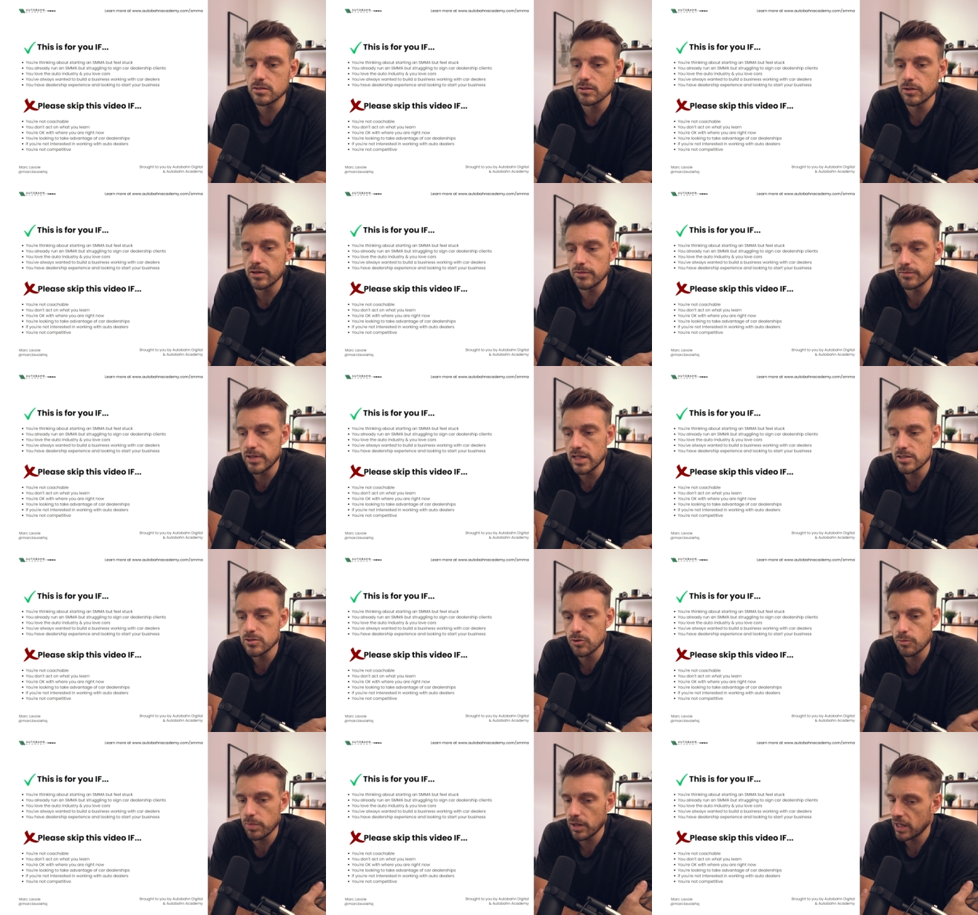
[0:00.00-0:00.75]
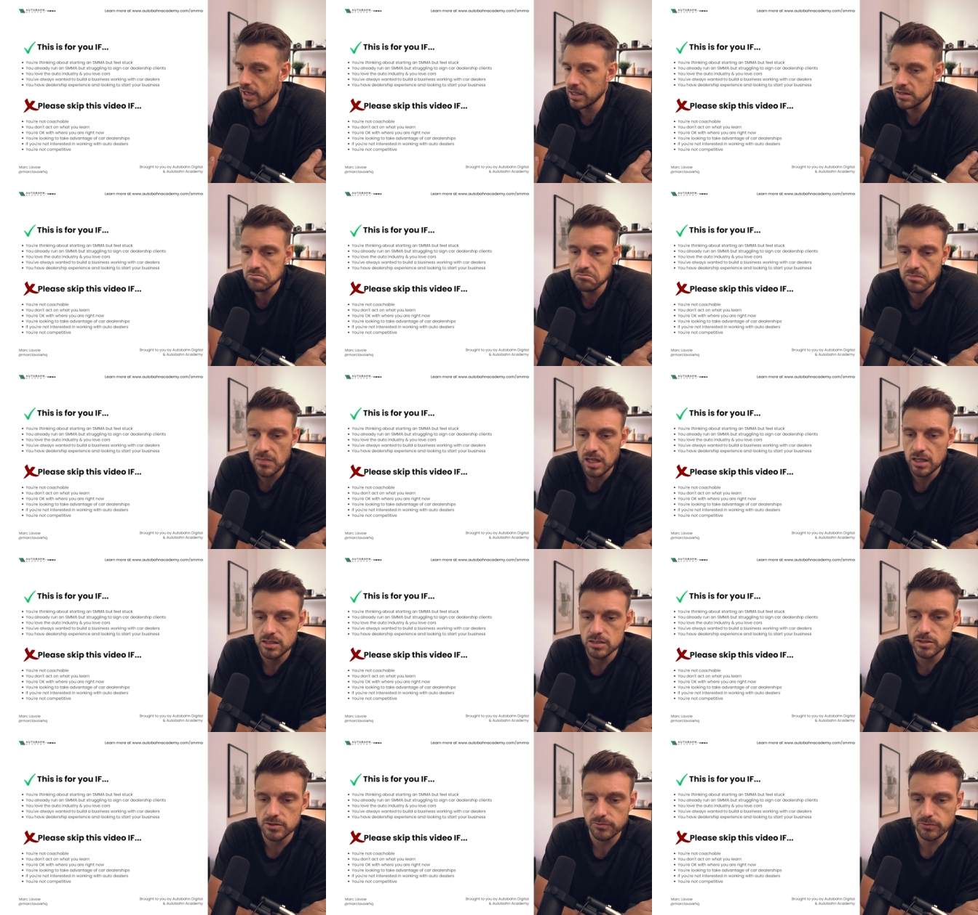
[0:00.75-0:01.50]
So if that's your plan,
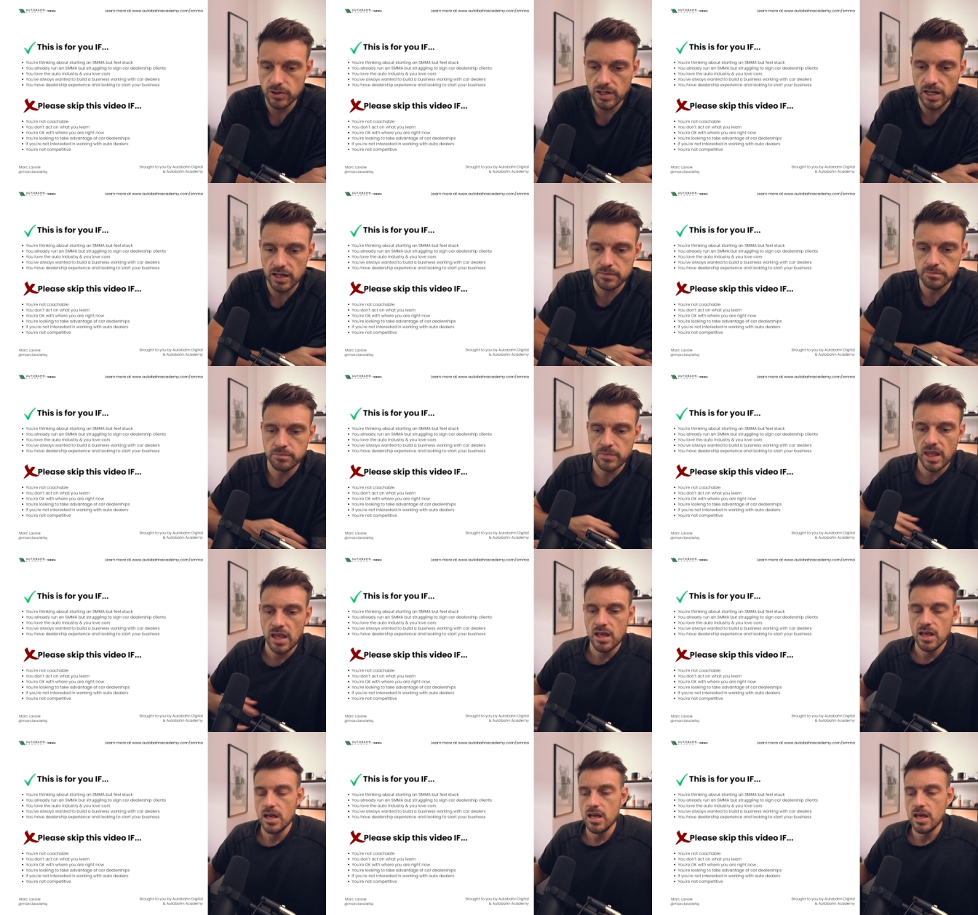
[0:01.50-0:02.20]
just forget it.